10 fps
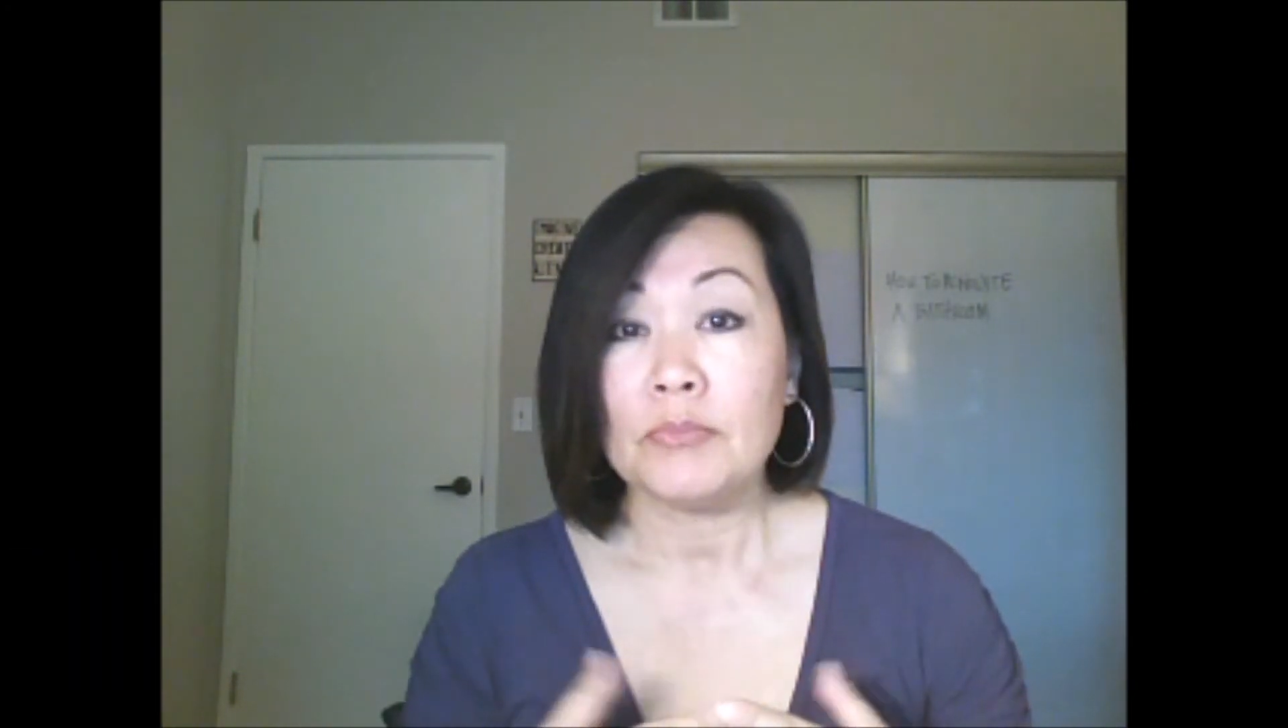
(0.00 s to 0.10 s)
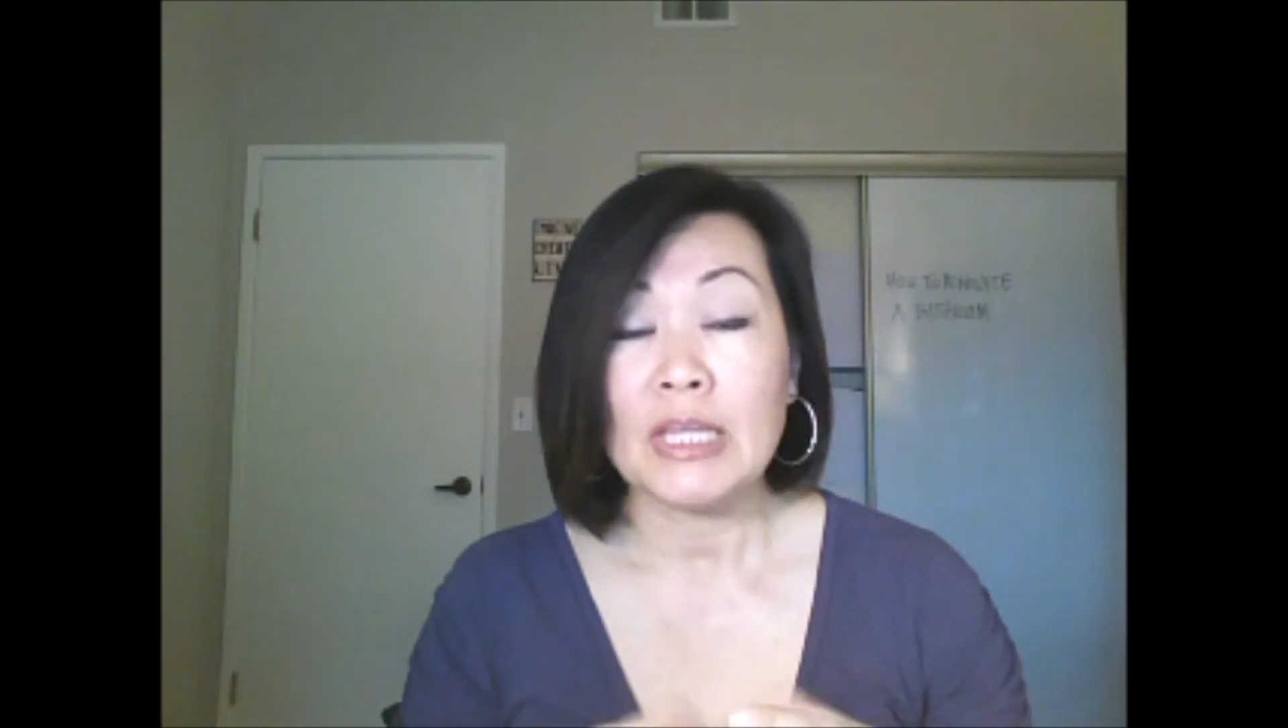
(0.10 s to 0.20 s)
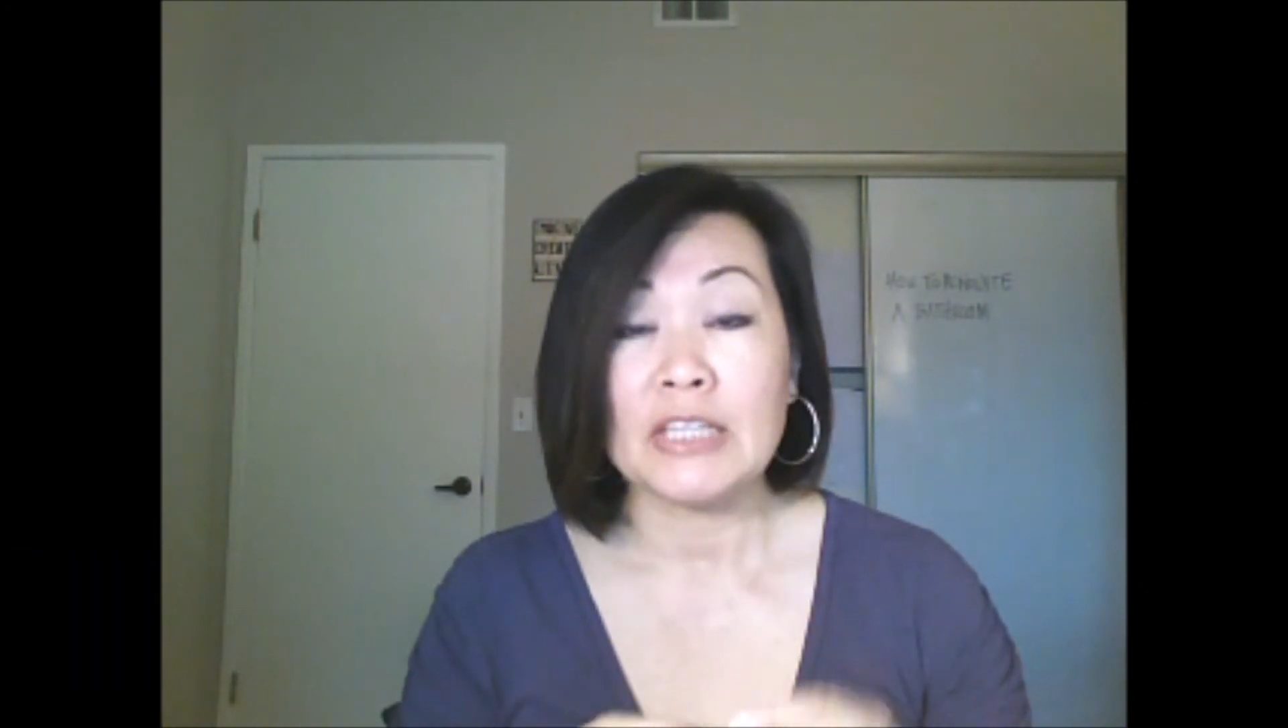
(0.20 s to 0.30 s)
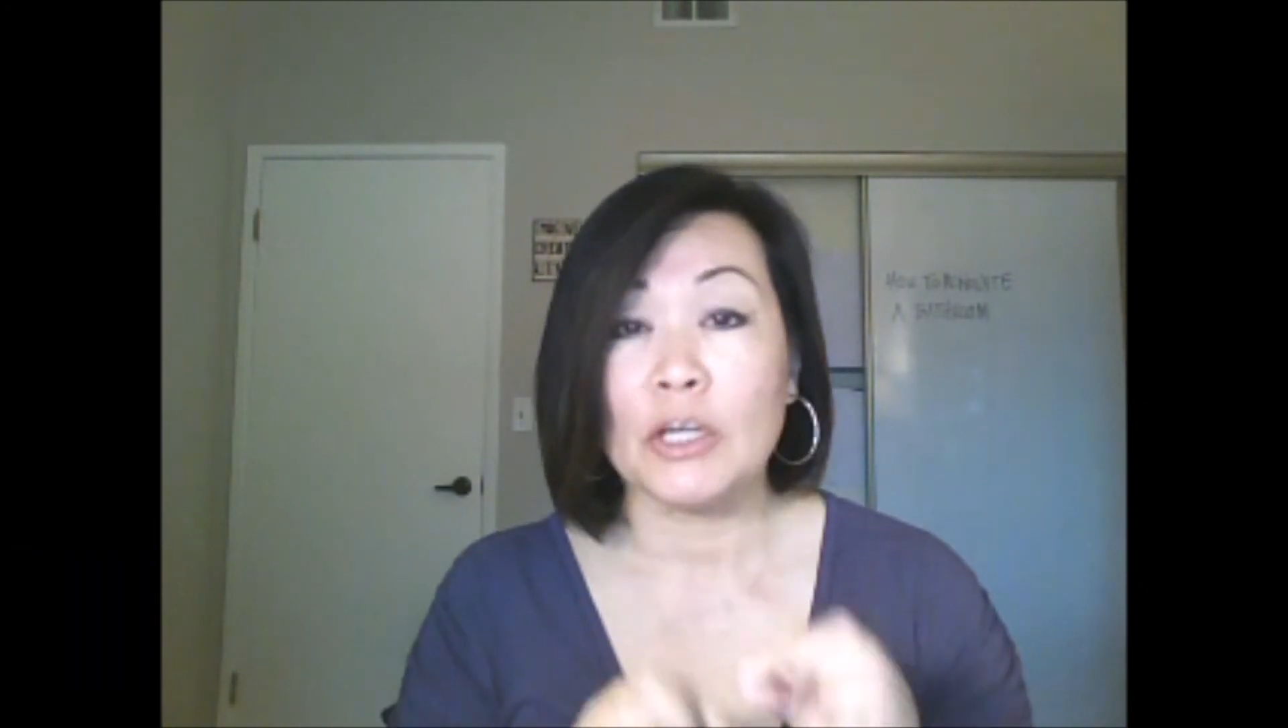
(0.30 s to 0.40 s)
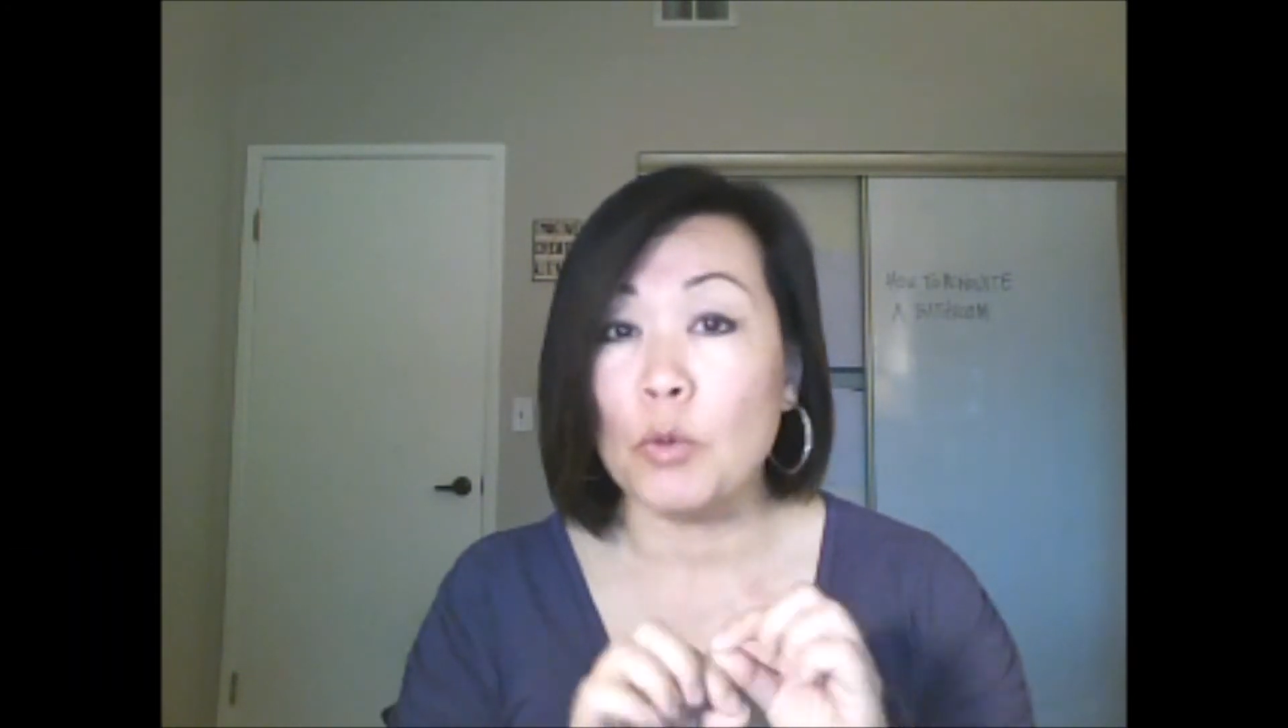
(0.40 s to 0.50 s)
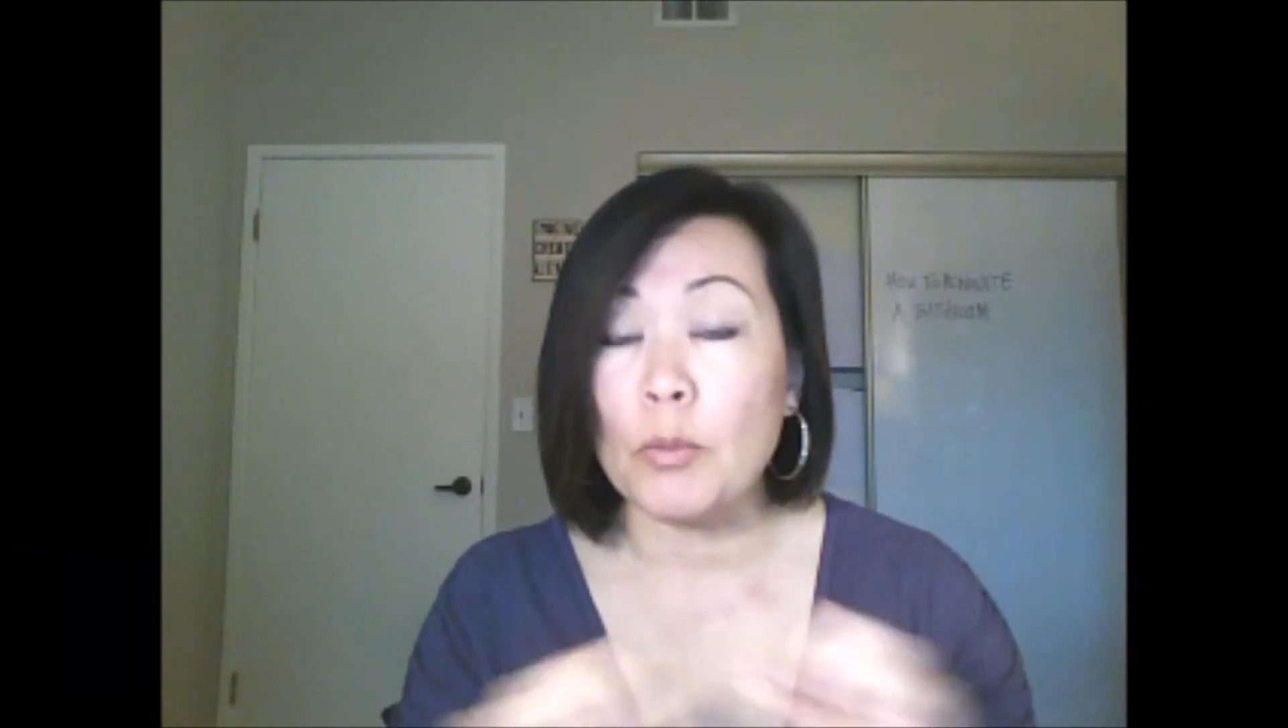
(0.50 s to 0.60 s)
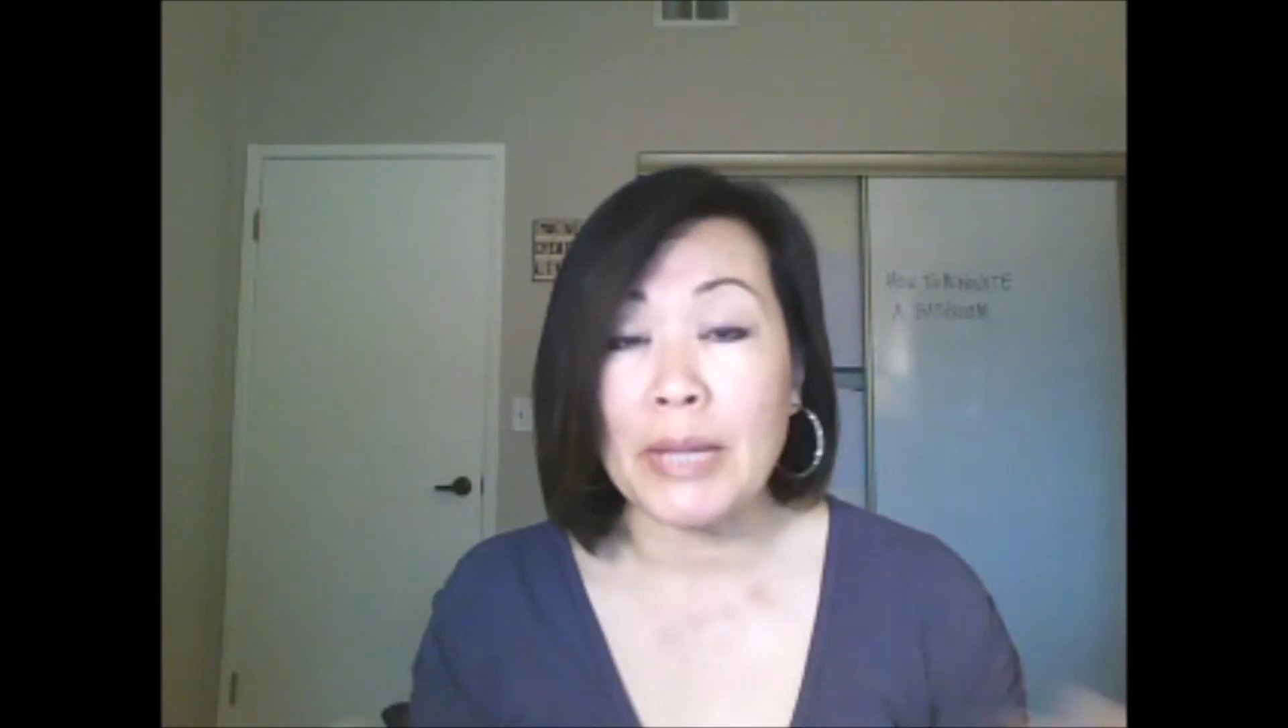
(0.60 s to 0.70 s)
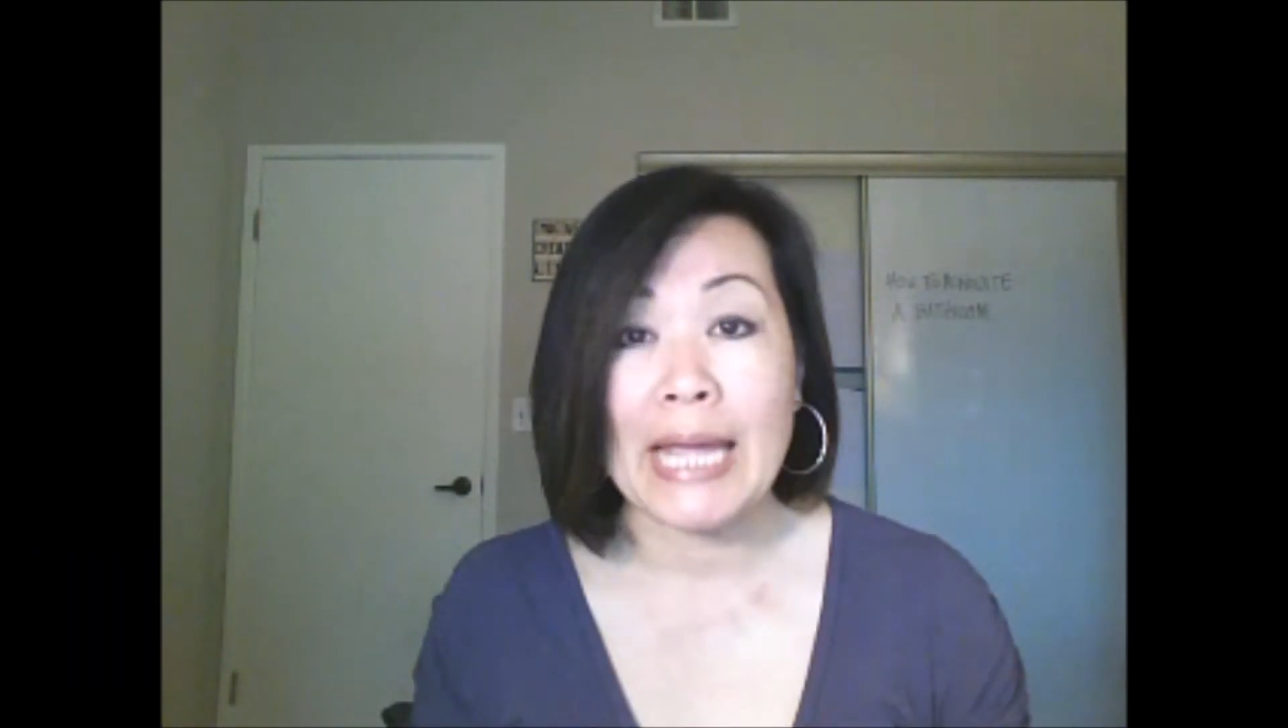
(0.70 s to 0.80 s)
There won't be